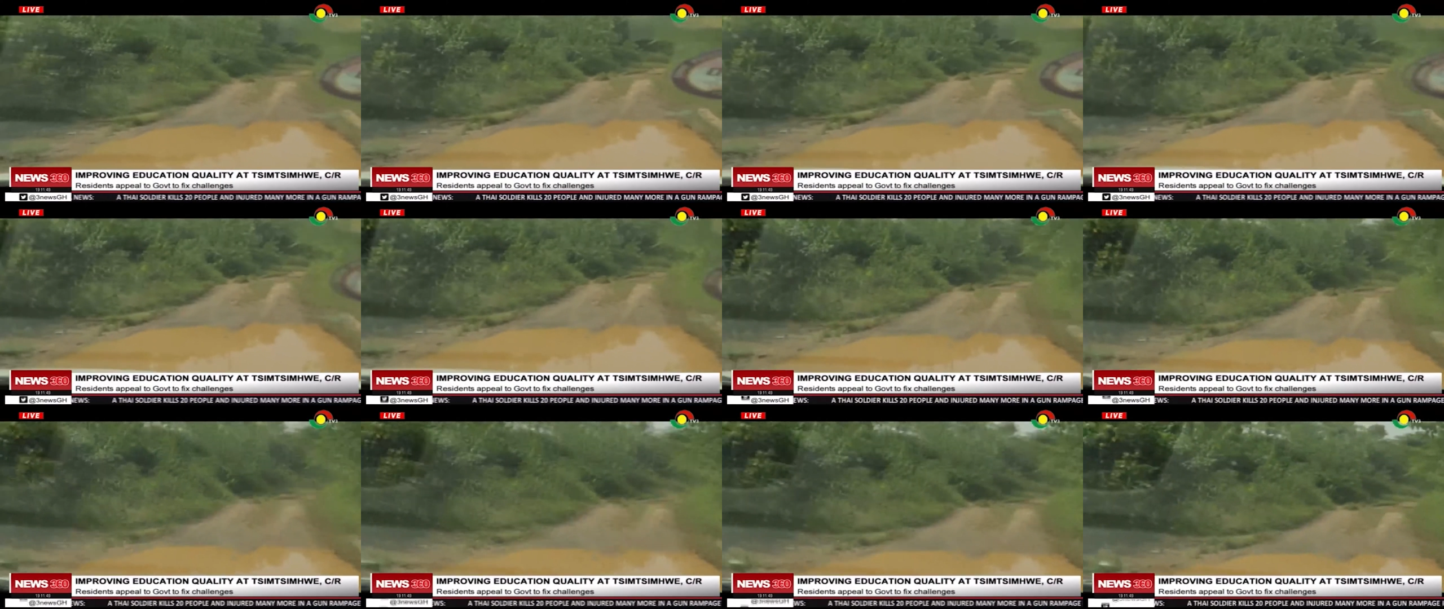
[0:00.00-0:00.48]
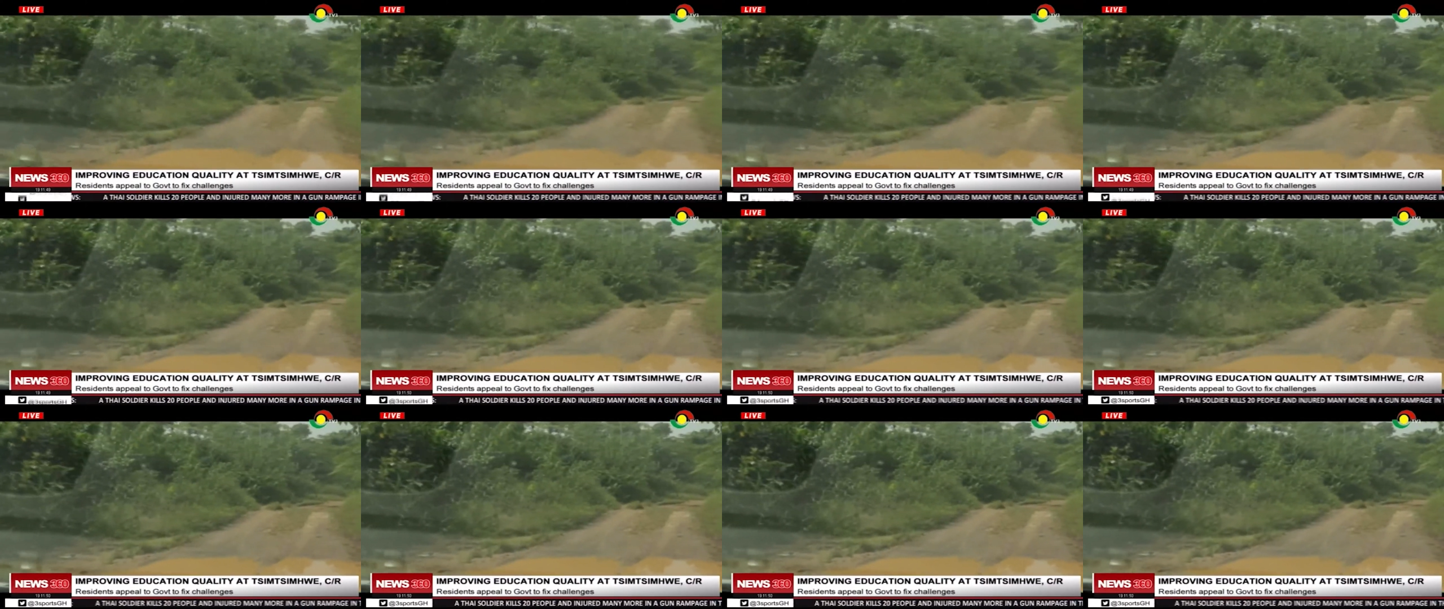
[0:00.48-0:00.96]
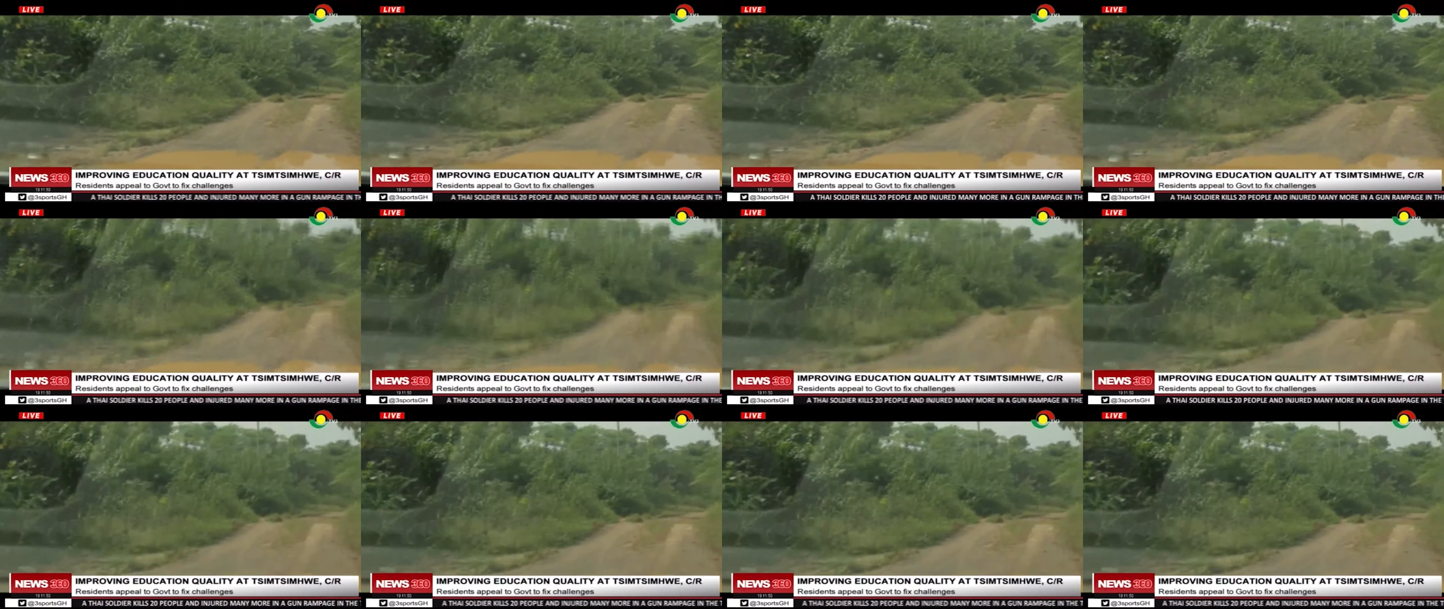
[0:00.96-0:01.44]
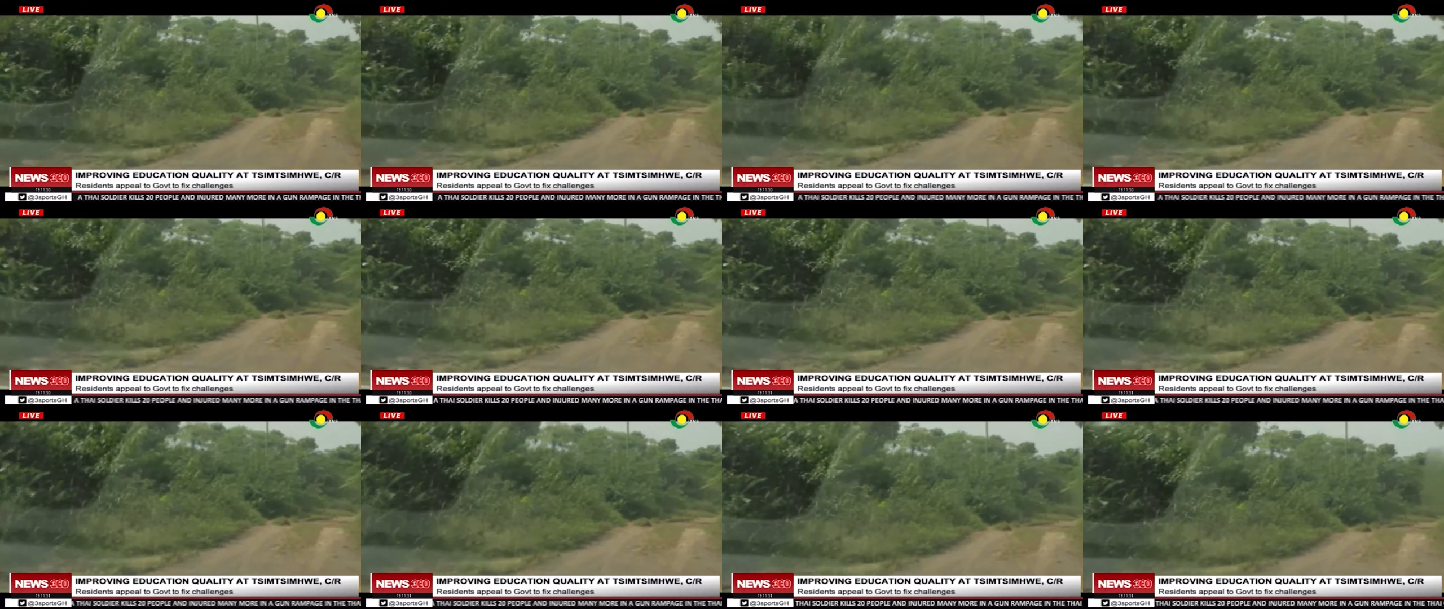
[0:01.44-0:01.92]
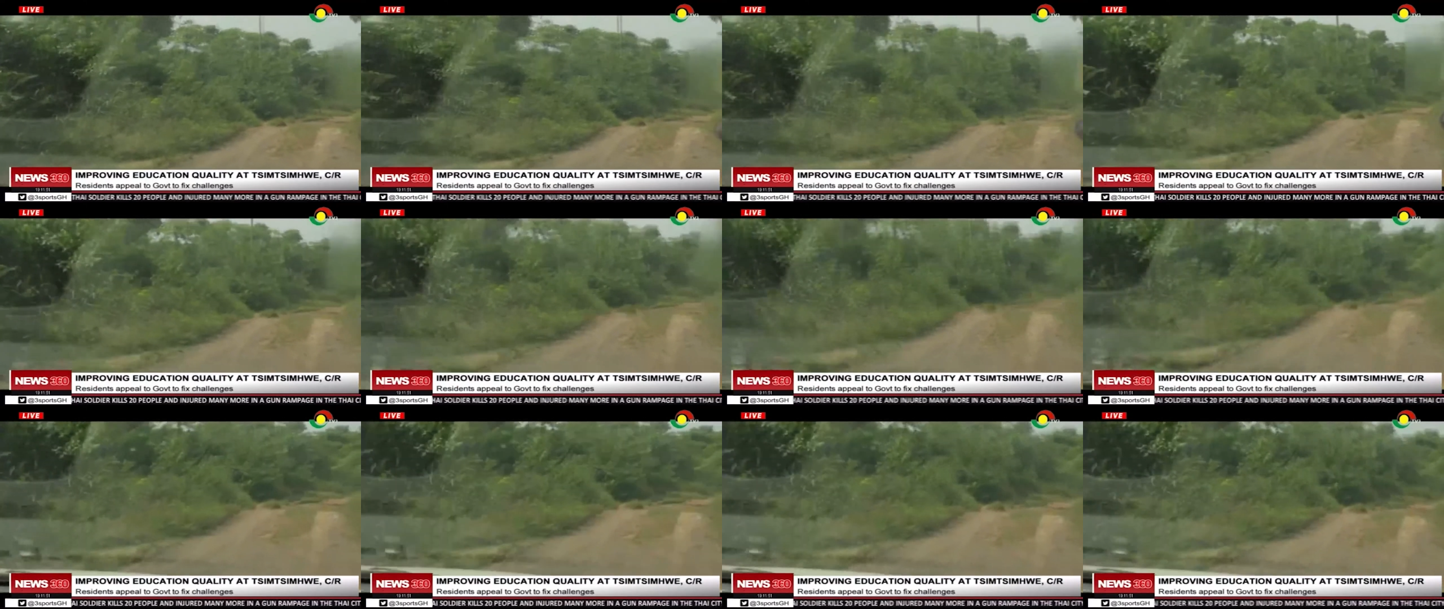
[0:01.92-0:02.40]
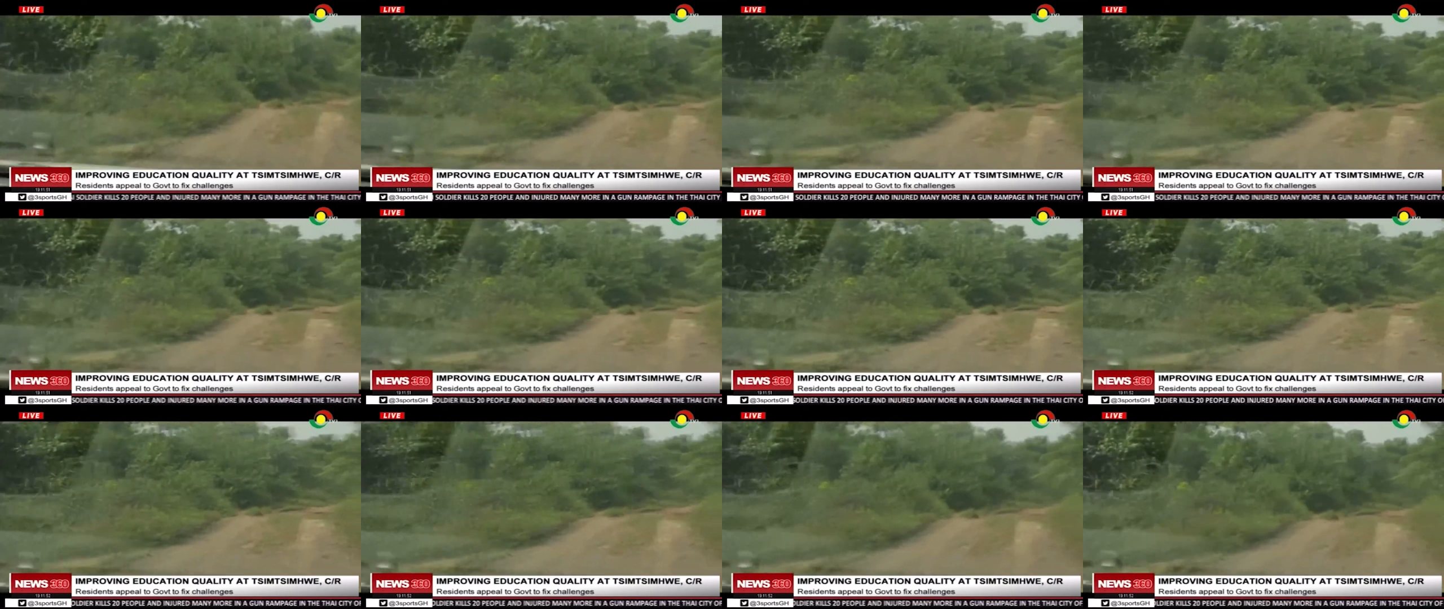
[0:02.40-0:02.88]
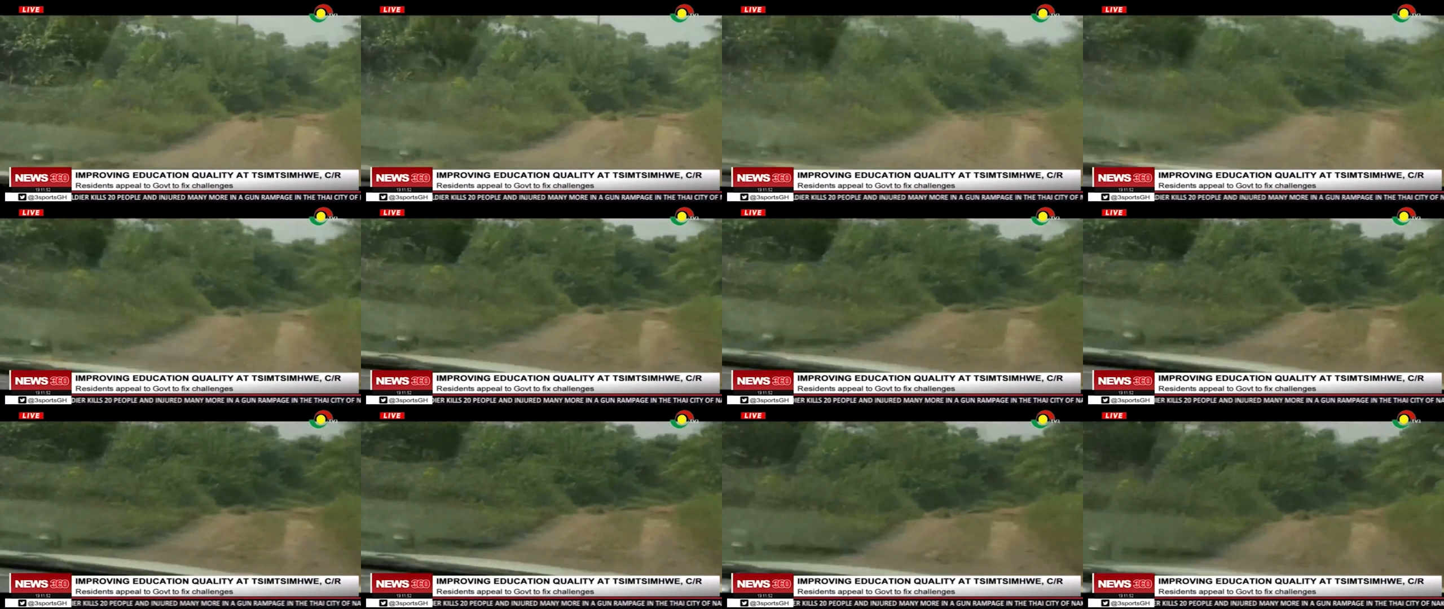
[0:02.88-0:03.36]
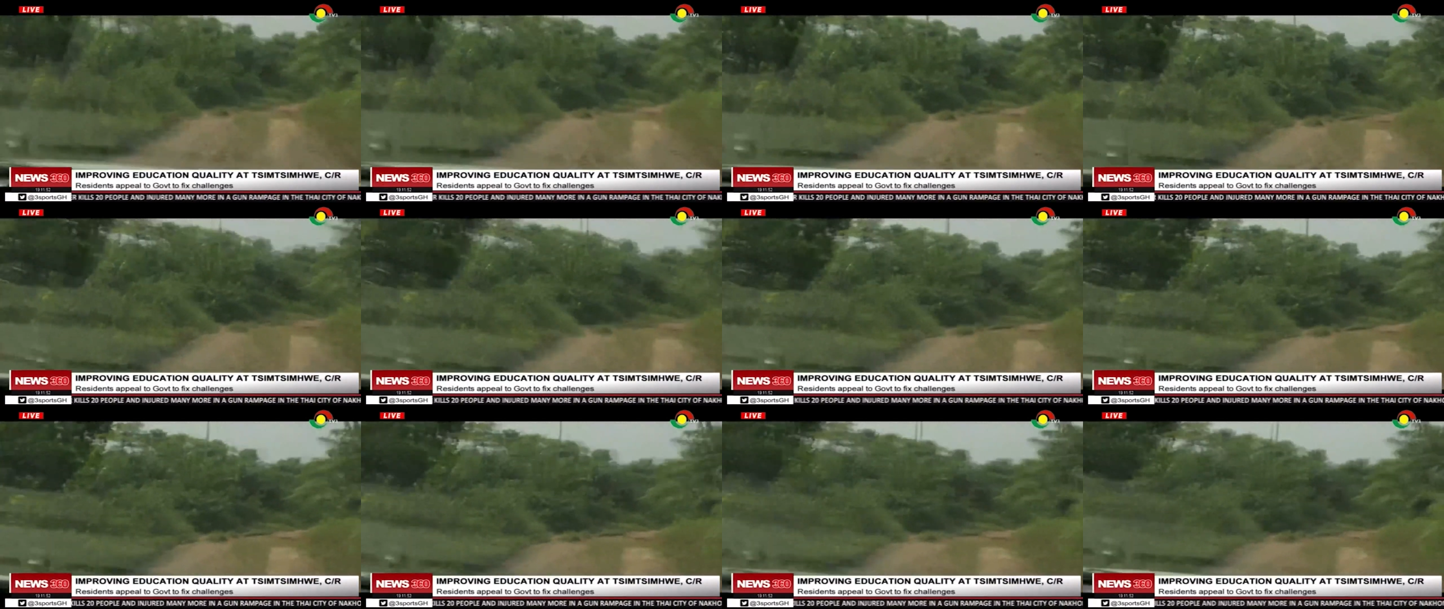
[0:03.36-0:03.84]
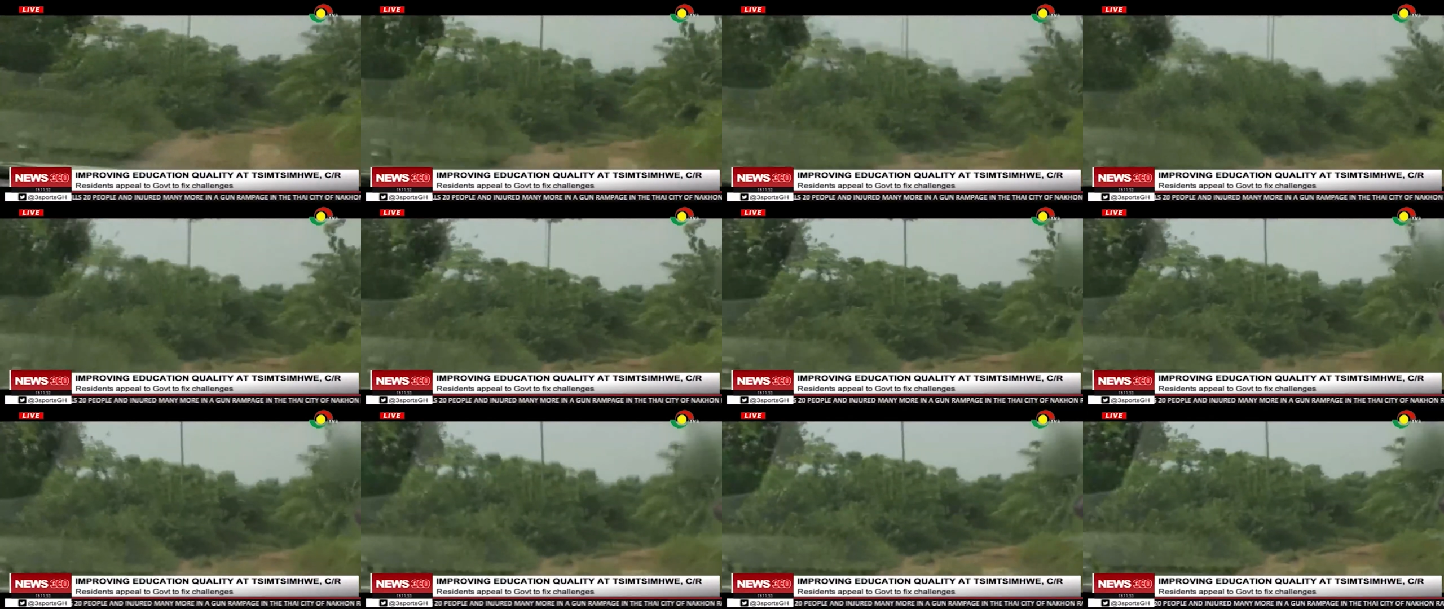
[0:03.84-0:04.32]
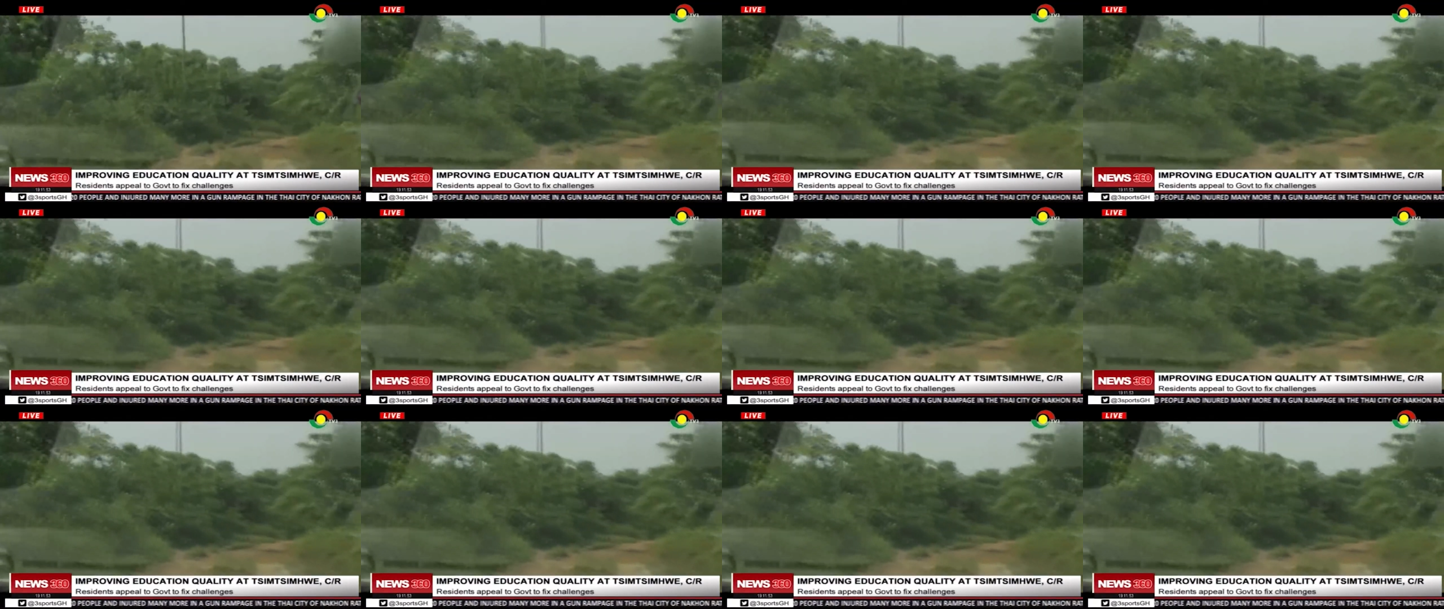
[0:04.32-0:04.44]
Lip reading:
No face is visible, so there are no lips to read.